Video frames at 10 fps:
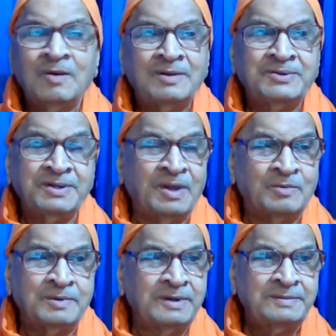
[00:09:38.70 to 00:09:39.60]
You will see
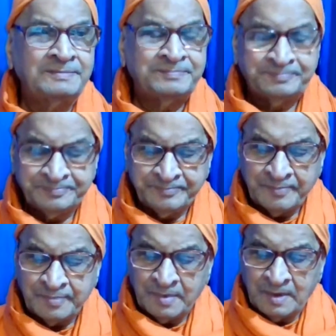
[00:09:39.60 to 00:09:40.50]
now.
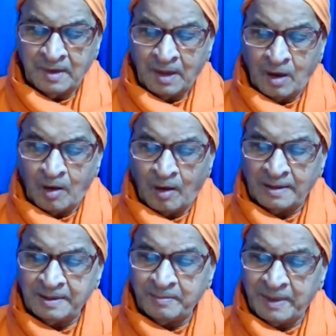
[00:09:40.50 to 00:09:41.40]

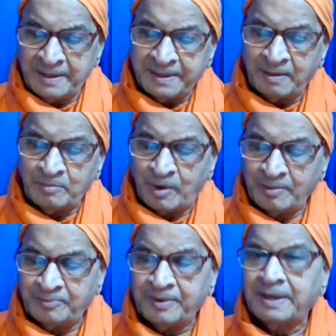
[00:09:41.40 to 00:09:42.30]
All the mental
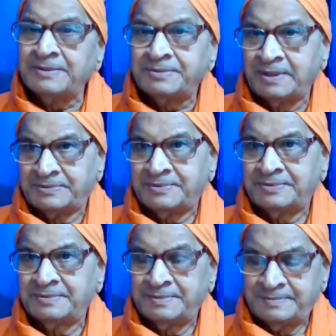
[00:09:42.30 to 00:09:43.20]

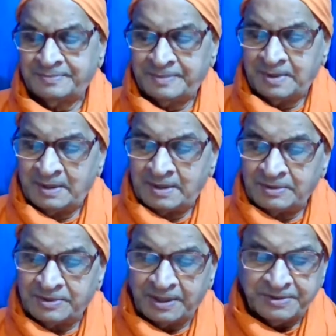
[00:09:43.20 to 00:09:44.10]
modifications,
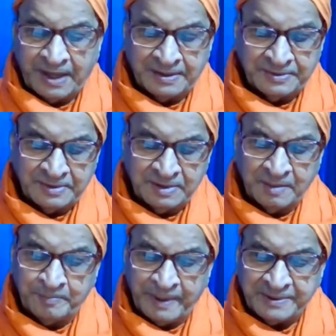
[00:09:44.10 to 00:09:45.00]
such as
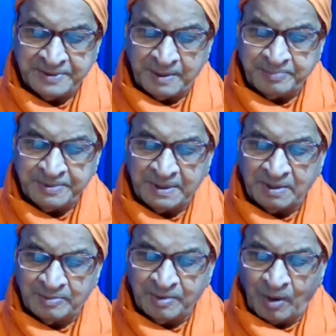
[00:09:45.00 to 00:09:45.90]
the
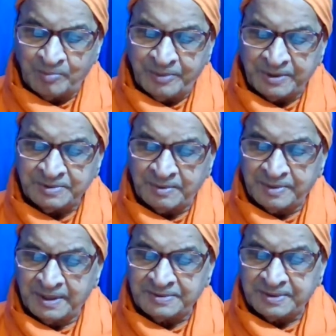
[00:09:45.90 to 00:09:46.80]
perception of the objects
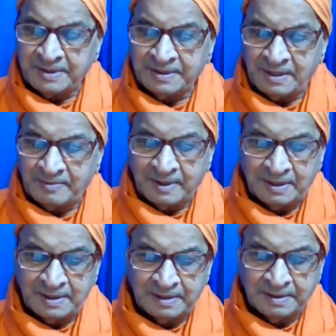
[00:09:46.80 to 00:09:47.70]
of the external
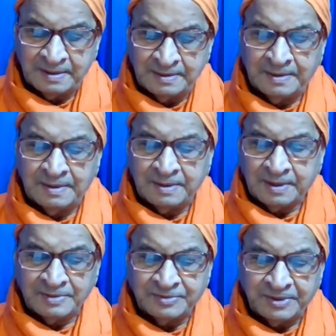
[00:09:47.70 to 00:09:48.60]
world,
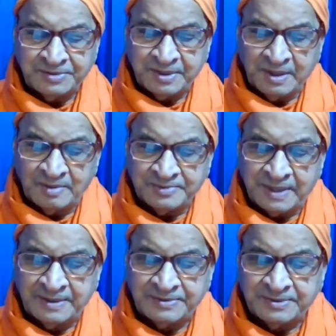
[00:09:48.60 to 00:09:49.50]
consisting of
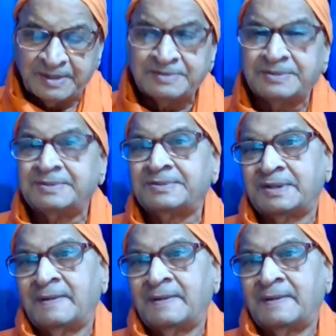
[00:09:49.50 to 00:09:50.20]
sight states.